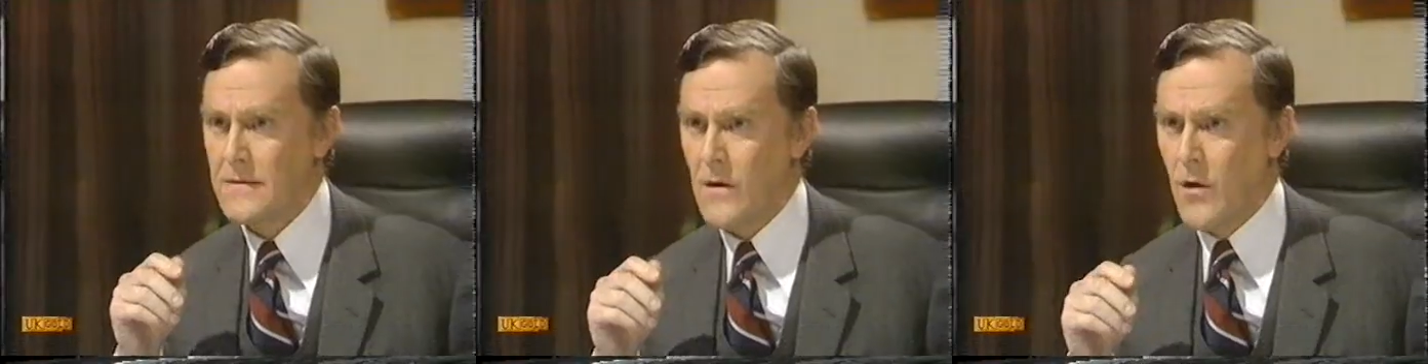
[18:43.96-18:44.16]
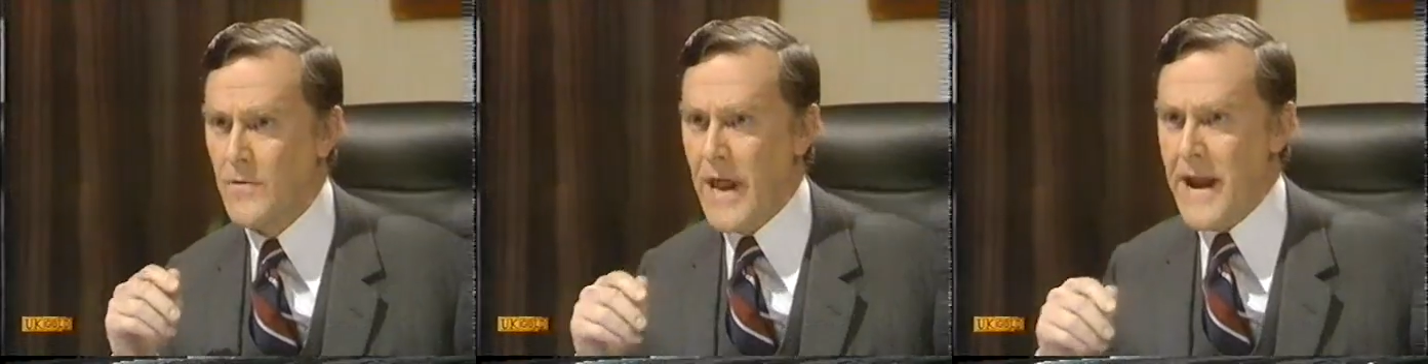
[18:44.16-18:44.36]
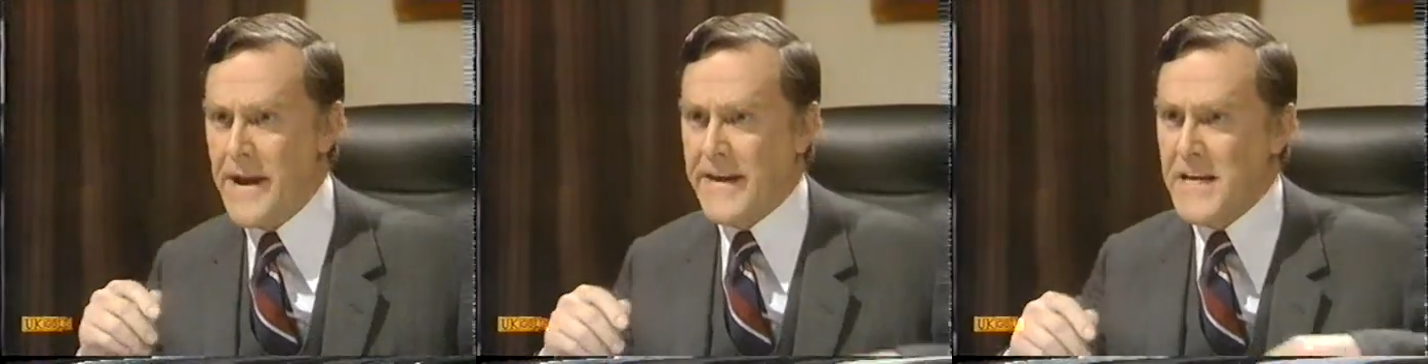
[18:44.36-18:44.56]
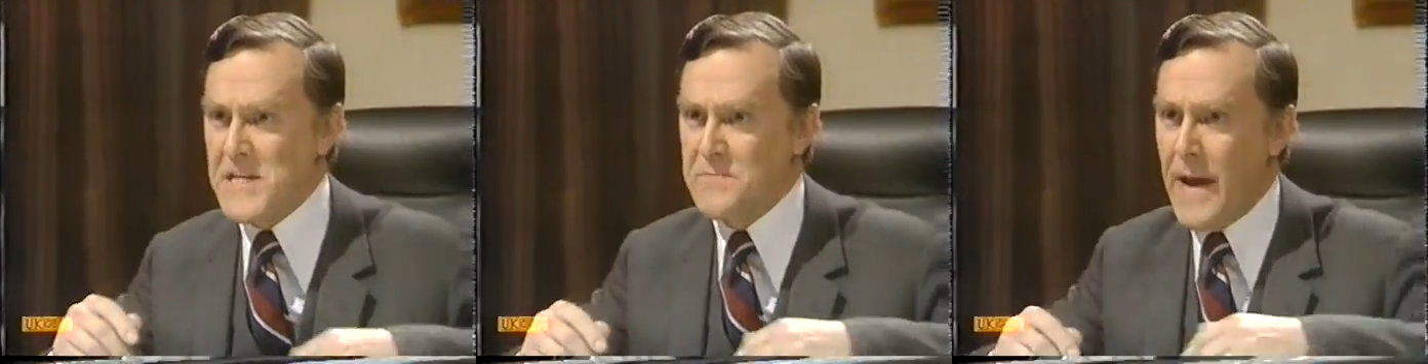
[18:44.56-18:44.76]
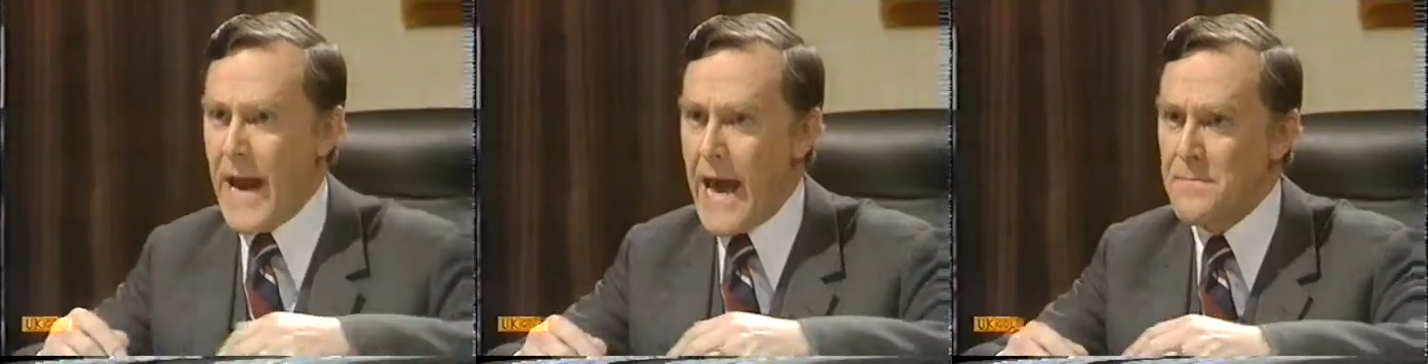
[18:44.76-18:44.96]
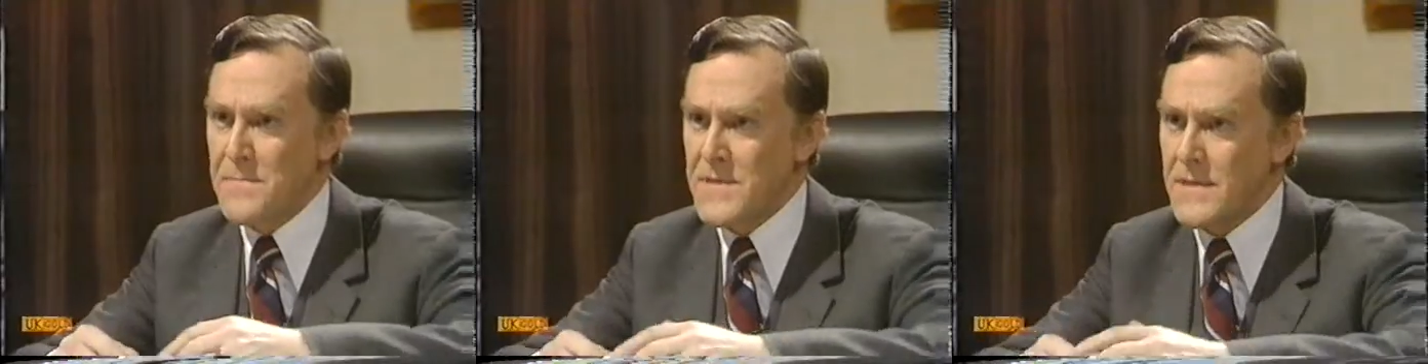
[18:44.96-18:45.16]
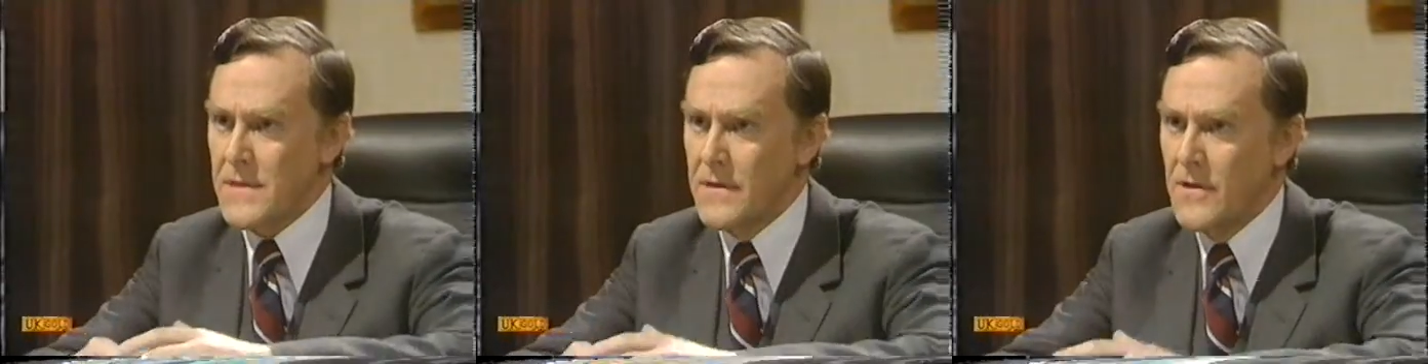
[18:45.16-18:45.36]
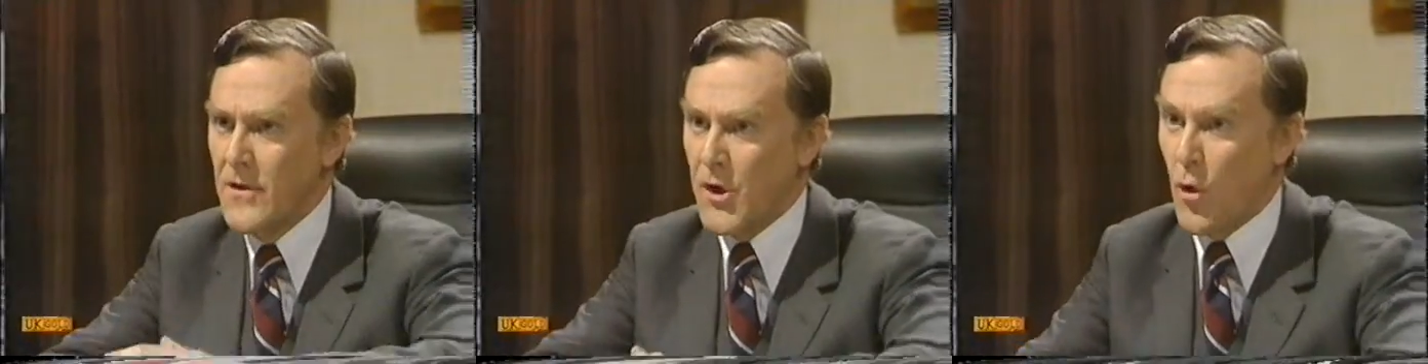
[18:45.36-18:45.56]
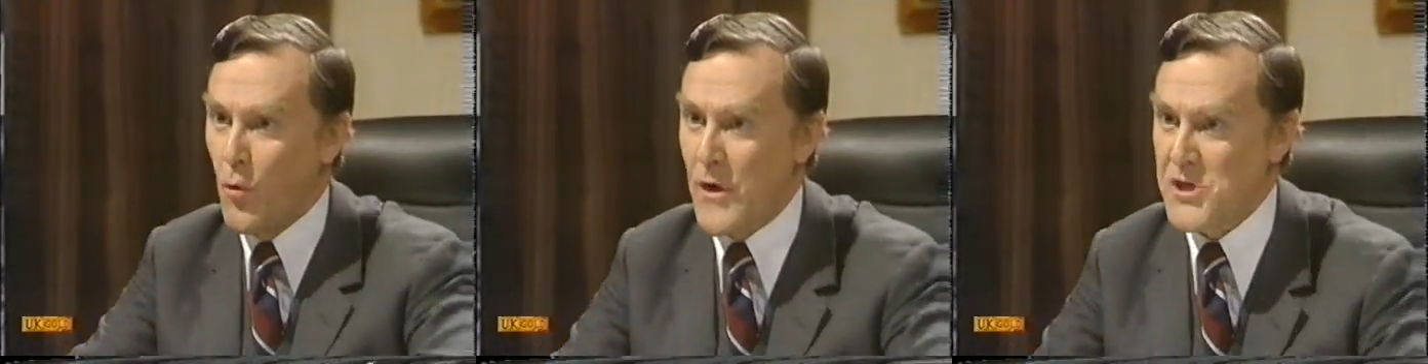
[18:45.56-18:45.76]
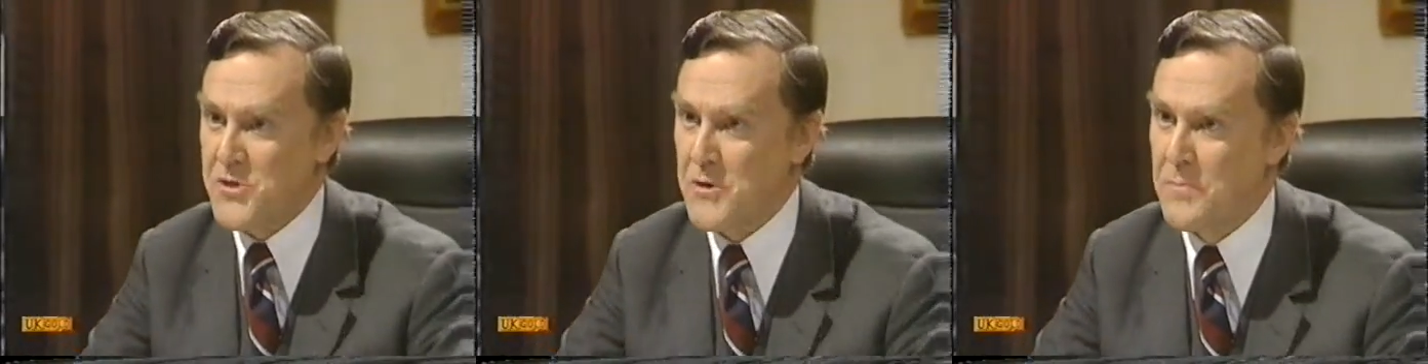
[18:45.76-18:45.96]
Or an anarchist, perhaps? Or a
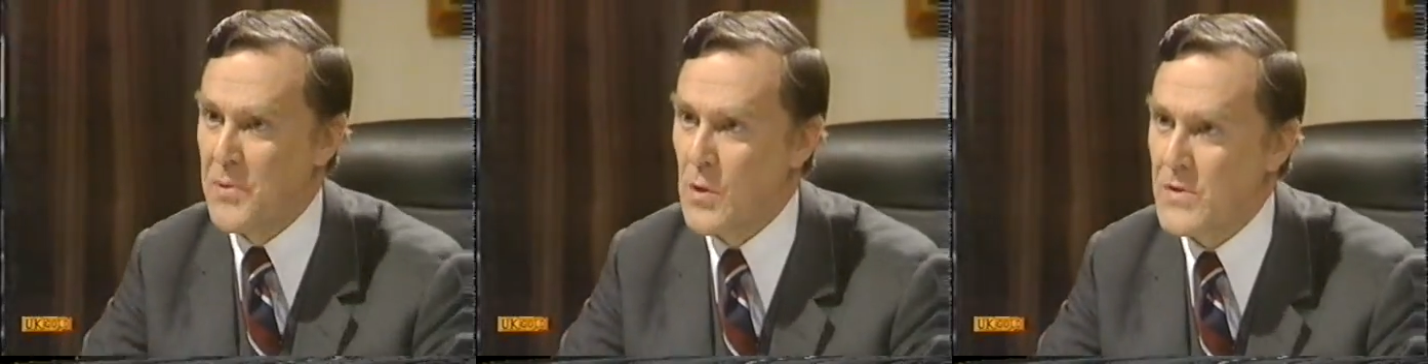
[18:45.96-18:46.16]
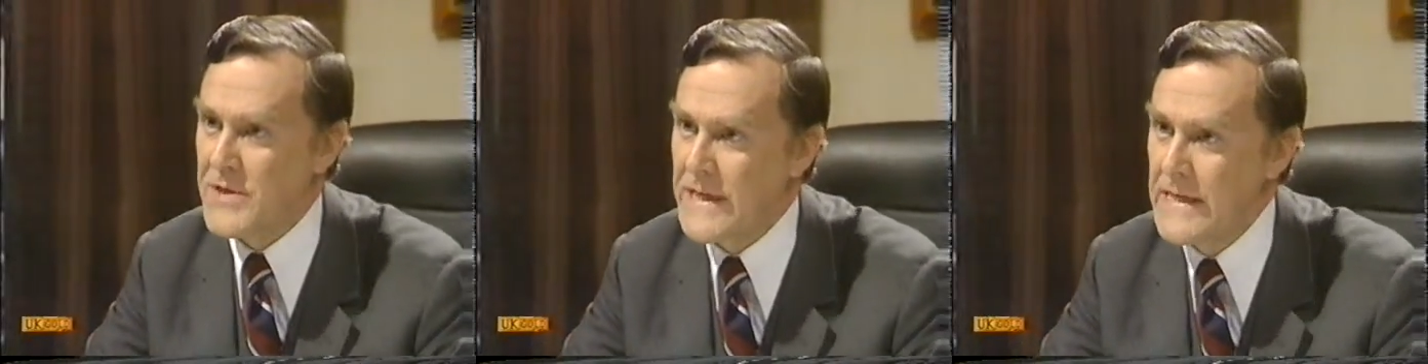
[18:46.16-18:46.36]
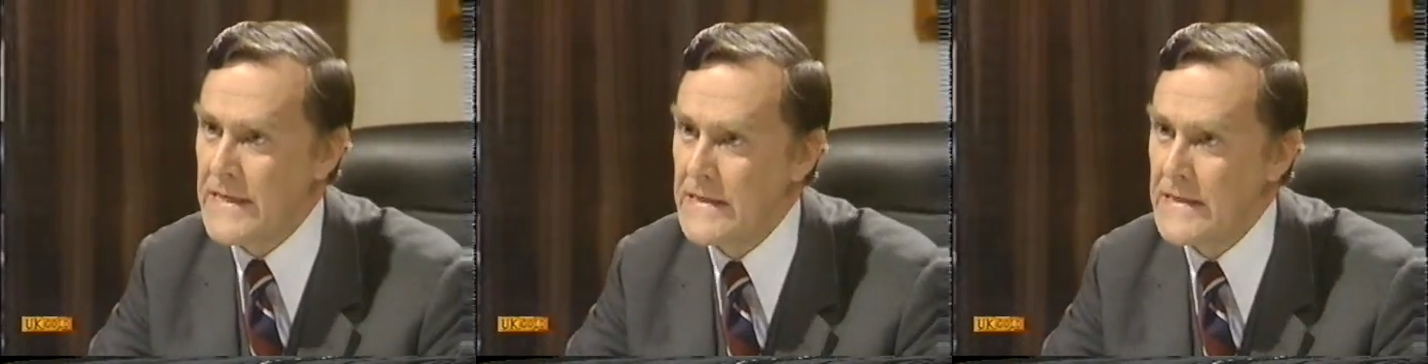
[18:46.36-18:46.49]
Which? reporter?